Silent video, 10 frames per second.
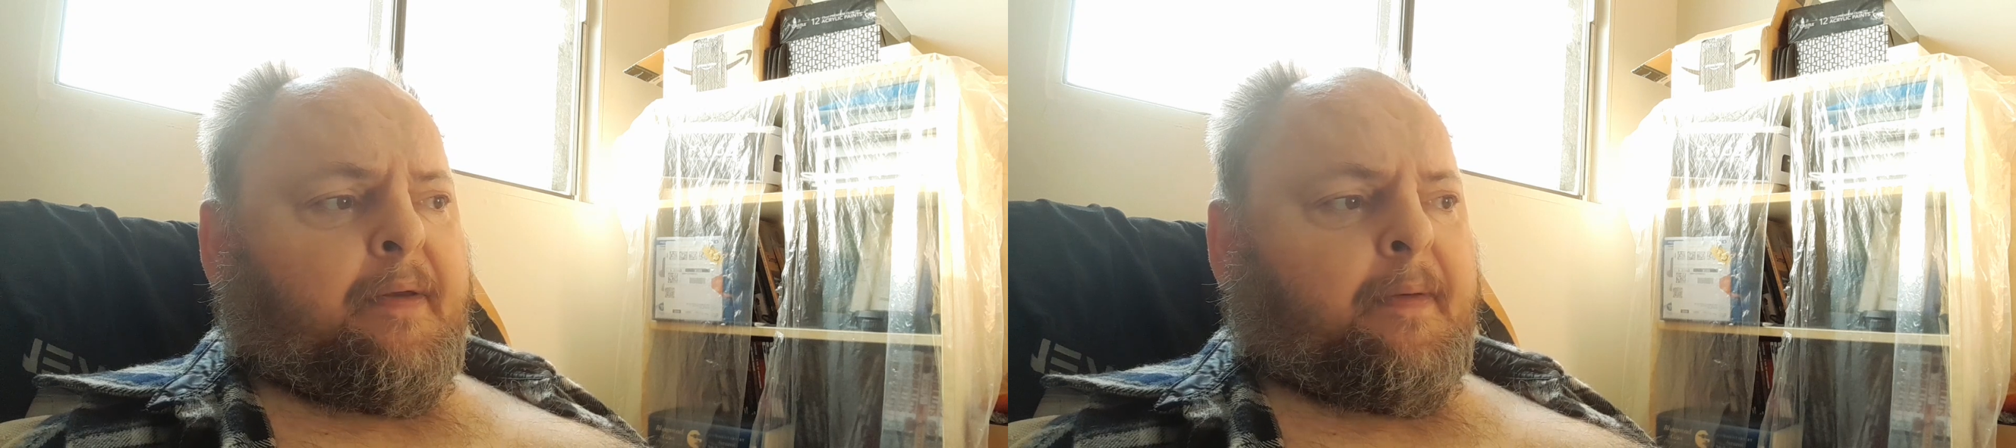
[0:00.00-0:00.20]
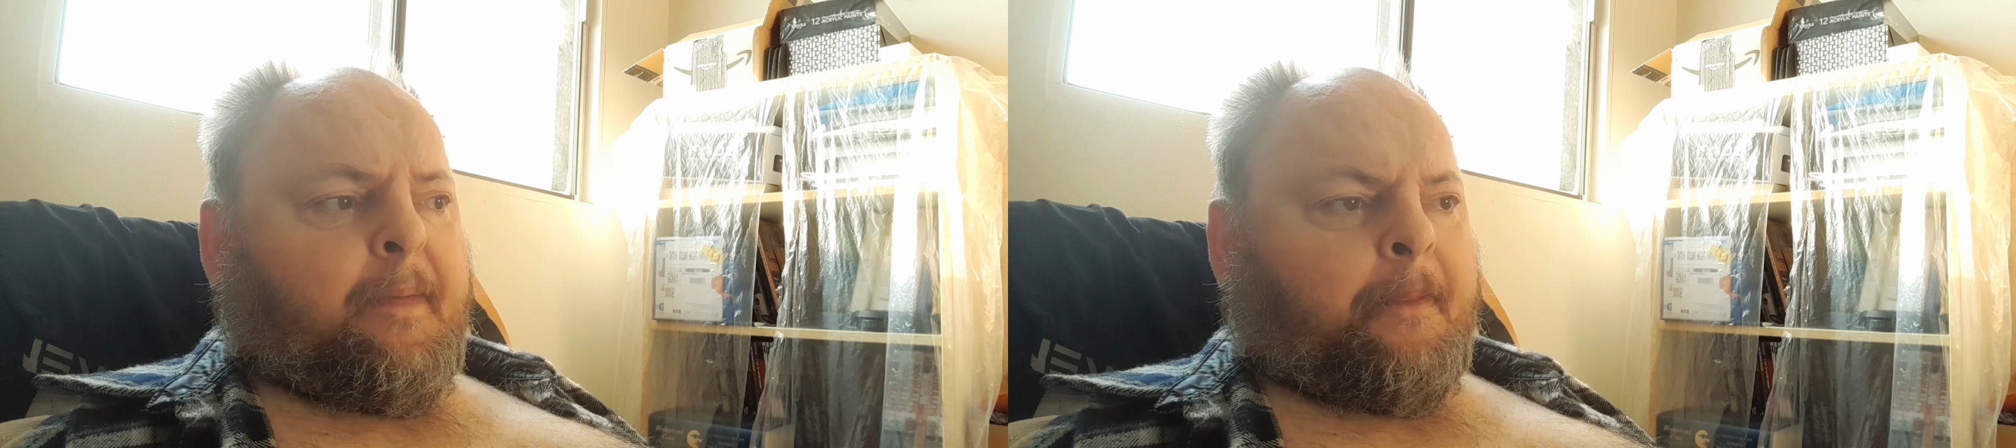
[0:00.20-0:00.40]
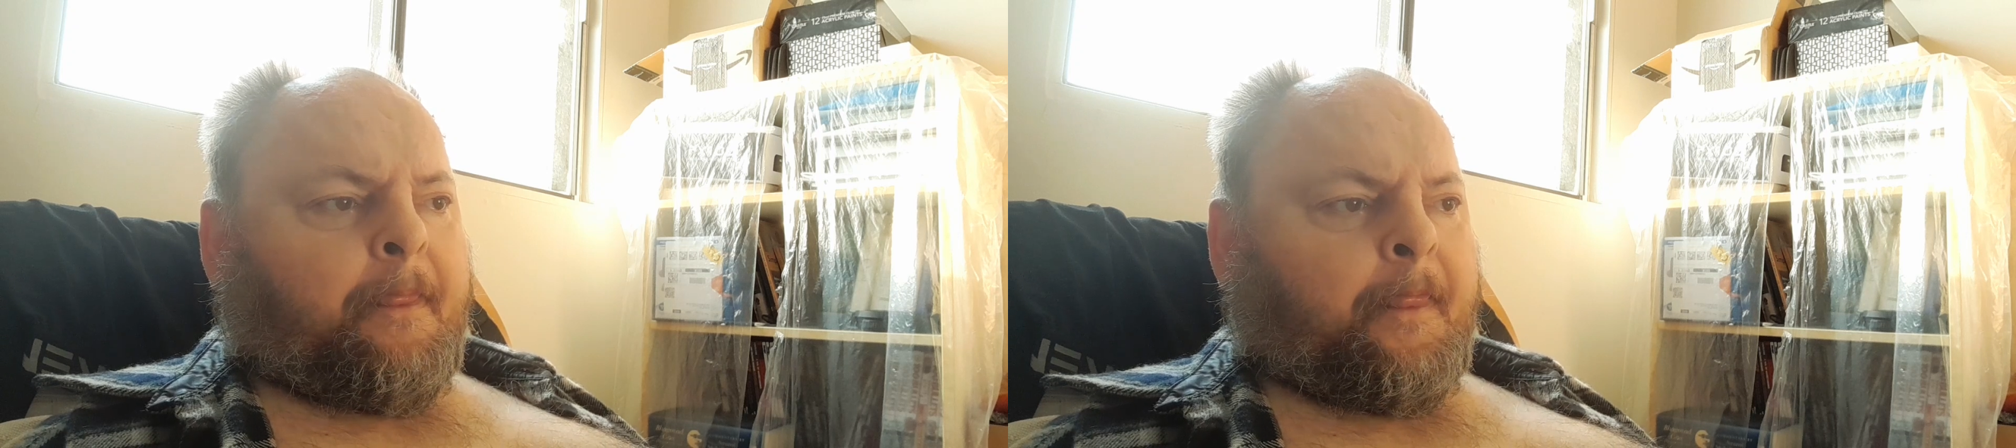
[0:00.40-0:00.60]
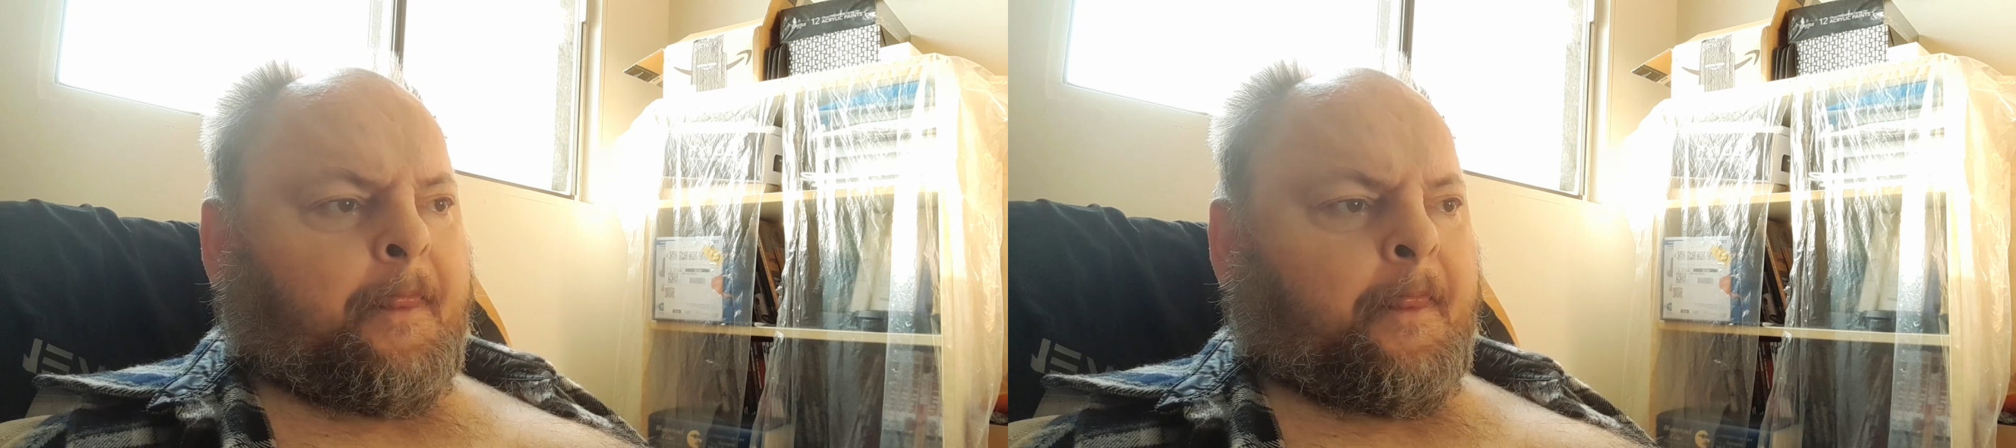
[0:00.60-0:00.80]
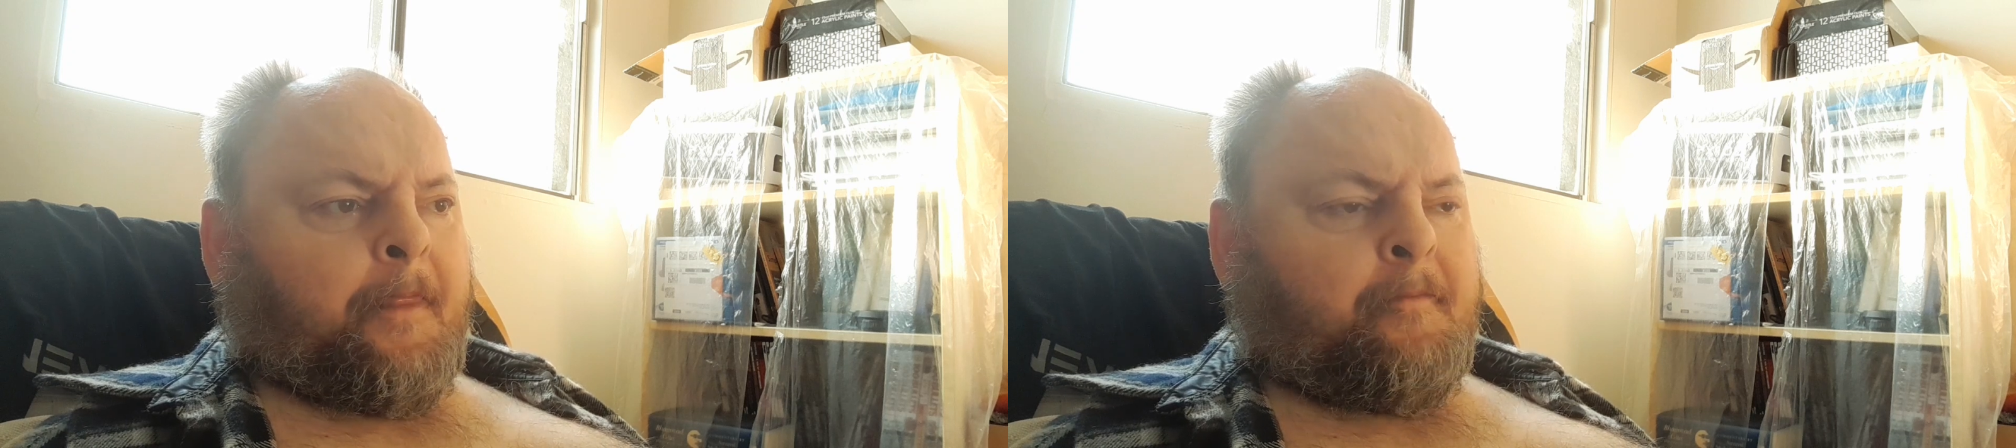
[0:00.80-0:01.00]

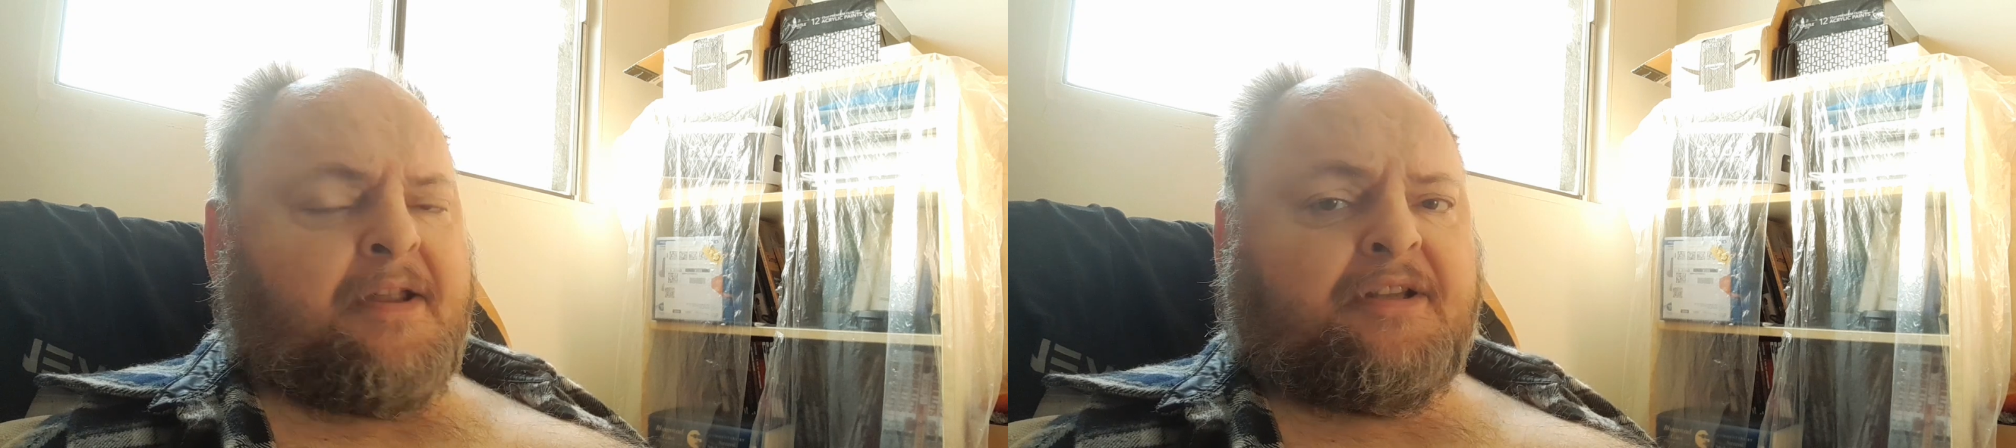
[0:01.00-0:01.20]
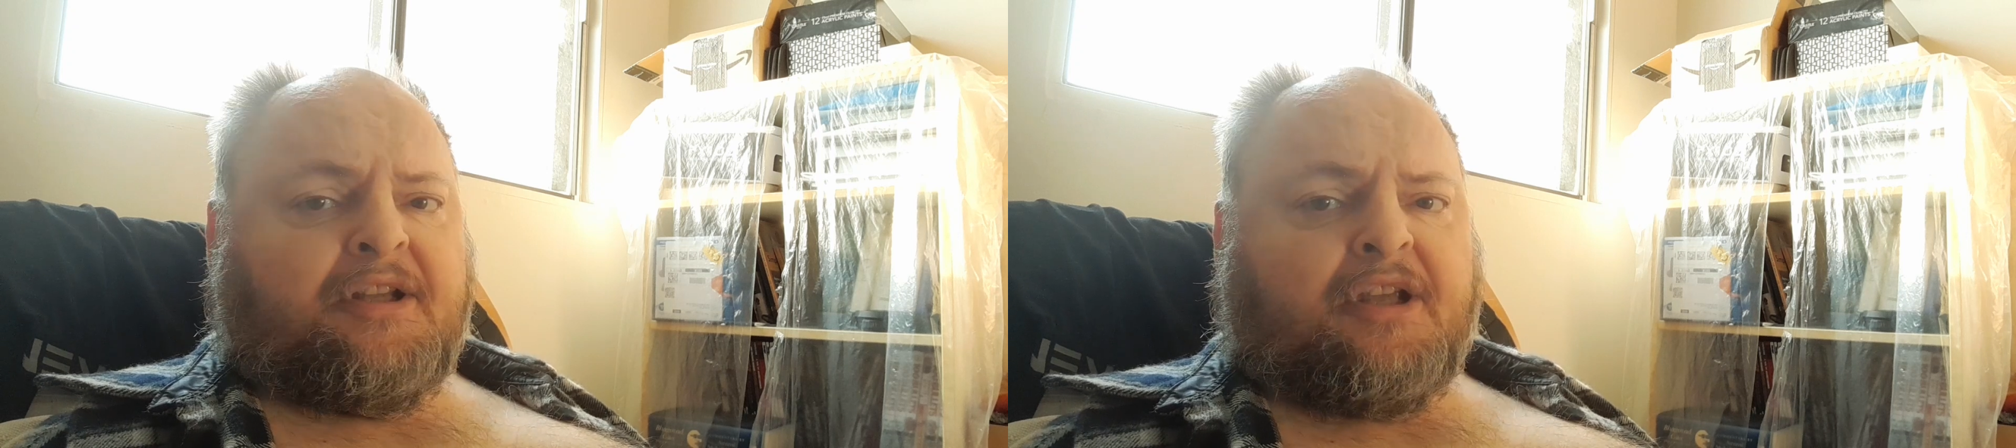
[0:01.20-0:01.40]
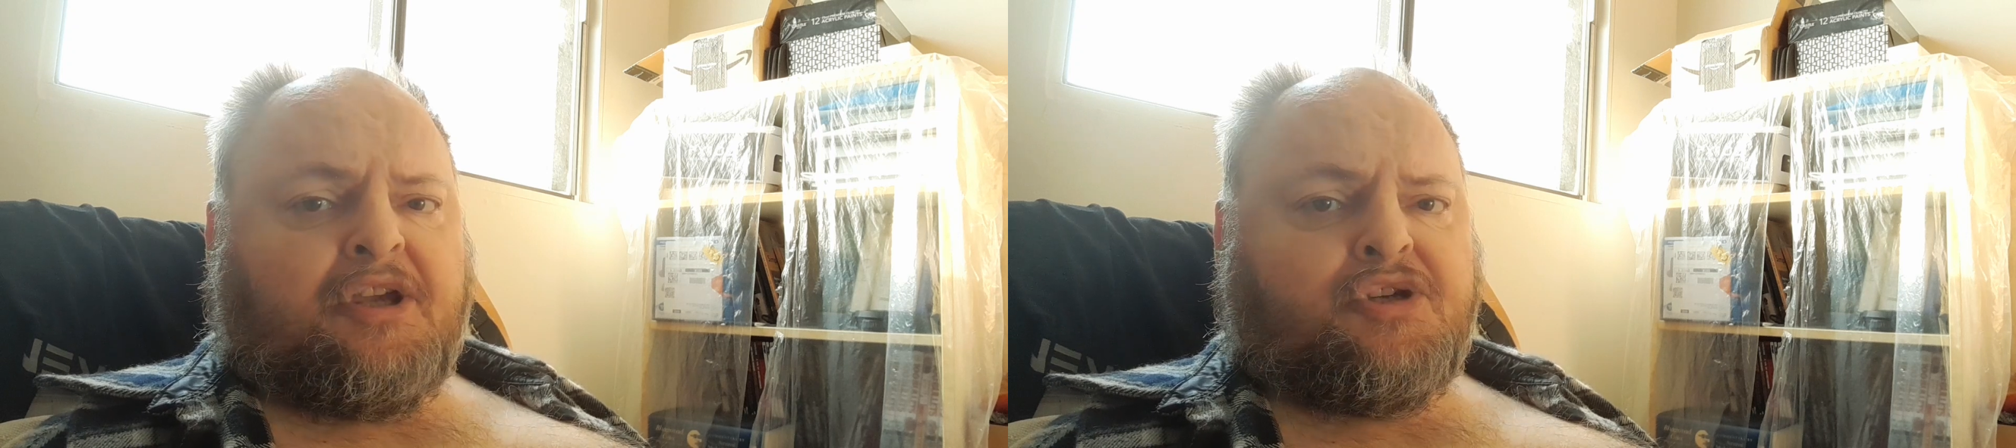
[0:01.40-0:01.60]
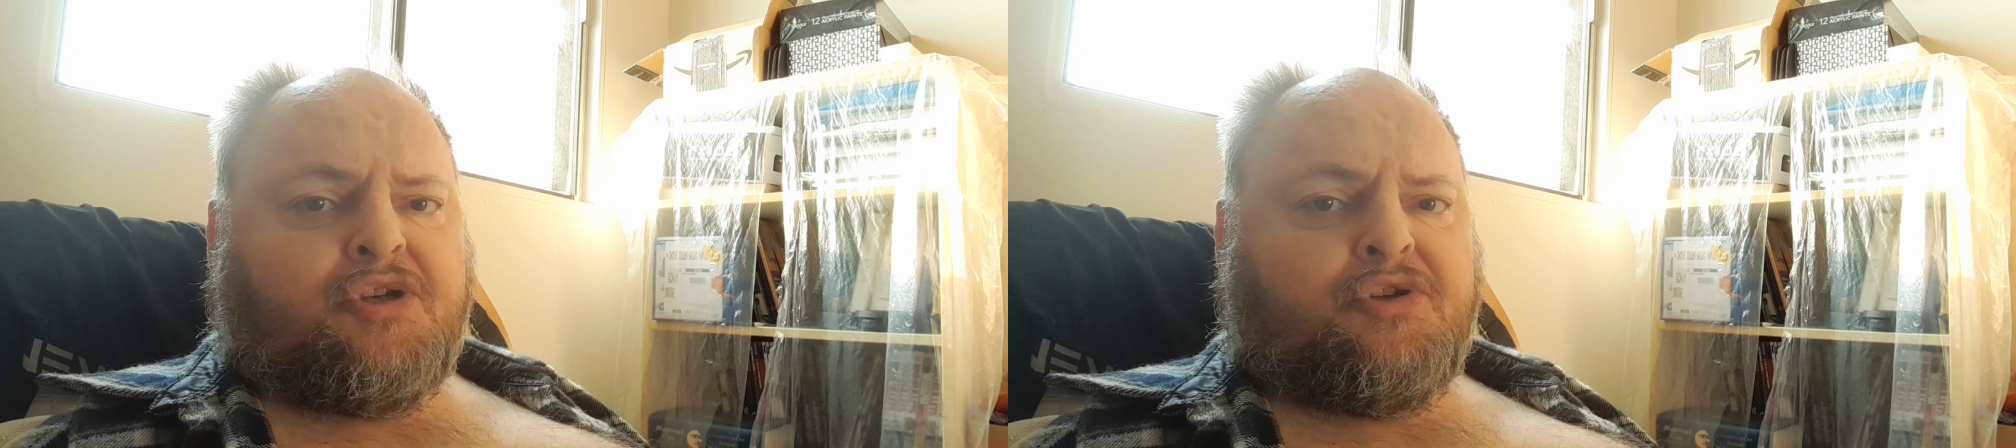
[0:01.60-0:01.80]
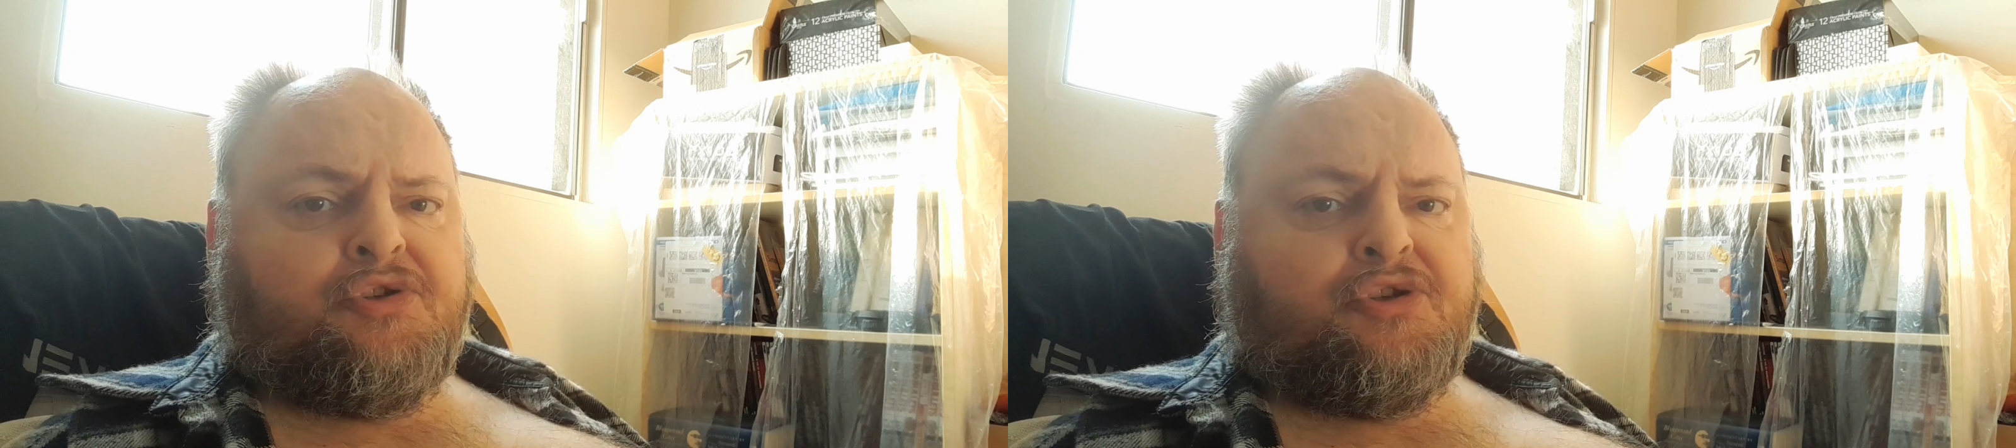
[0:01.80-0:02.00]

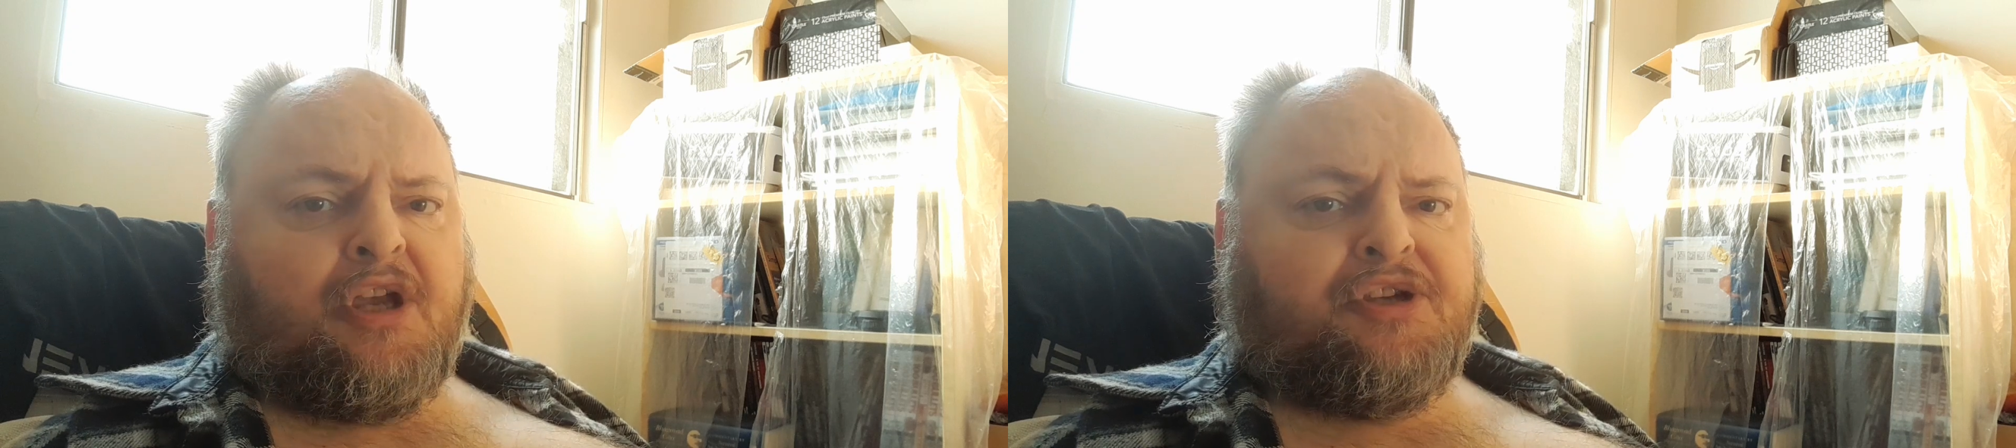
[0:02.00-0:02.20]
meditations.